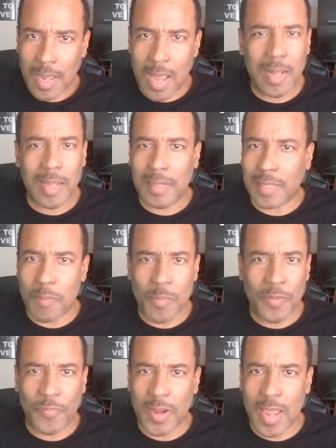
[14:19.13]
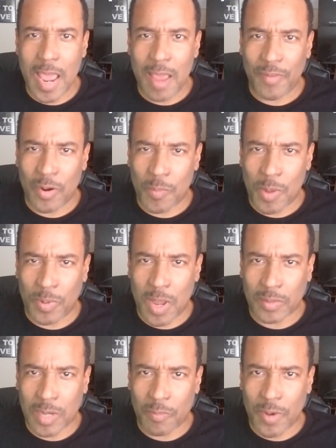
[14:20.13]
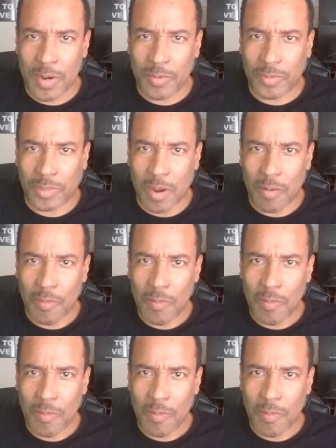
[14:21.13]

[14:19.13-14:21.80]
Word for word: I let that motherfucker have it on my blog talk radio show.